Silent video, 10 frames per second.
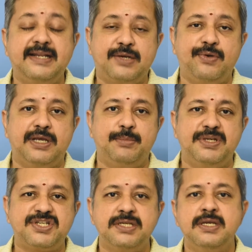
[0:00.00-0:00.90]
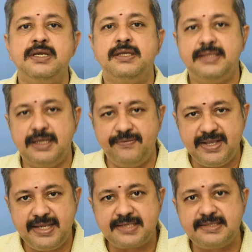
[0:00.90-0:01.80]
requirement, the
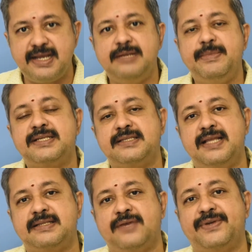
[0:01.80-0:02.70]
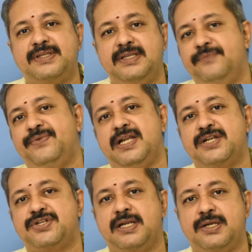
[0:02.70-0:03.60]
various dynamics that affect the
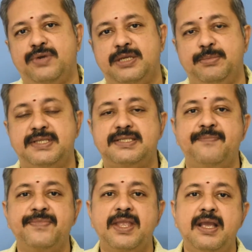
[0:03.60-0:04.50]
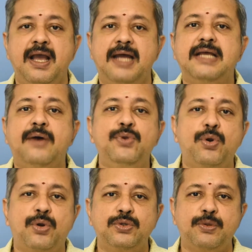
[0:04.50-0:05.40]
financial requirements, and how you are
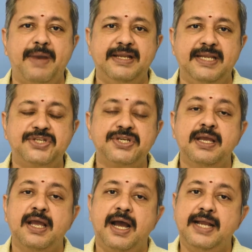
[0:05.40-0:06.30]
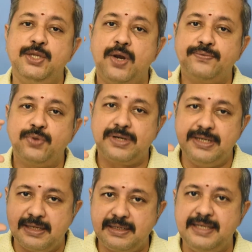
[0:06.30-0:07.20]
going to manage. And you have to
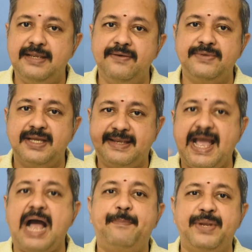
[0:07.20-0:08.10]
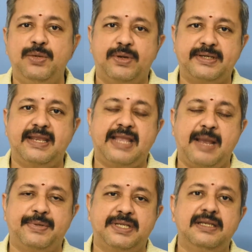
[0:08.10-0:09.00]
clearly give the gap in working
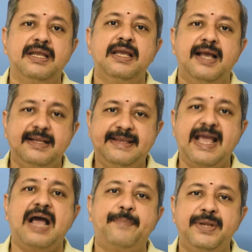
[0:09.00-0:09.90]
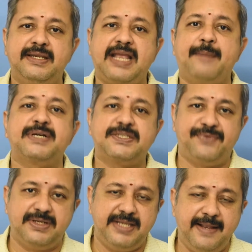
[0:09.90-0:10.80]
capital, gap in Capex
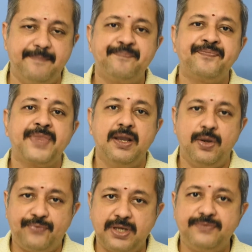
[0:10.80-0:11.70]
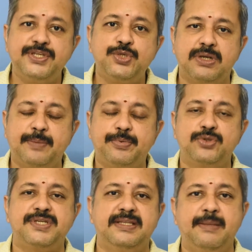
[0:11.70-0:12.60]
funding, for which you are
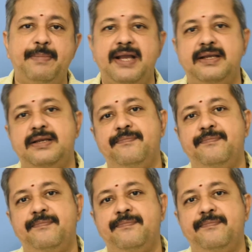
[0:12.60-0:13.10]
approaching the bank.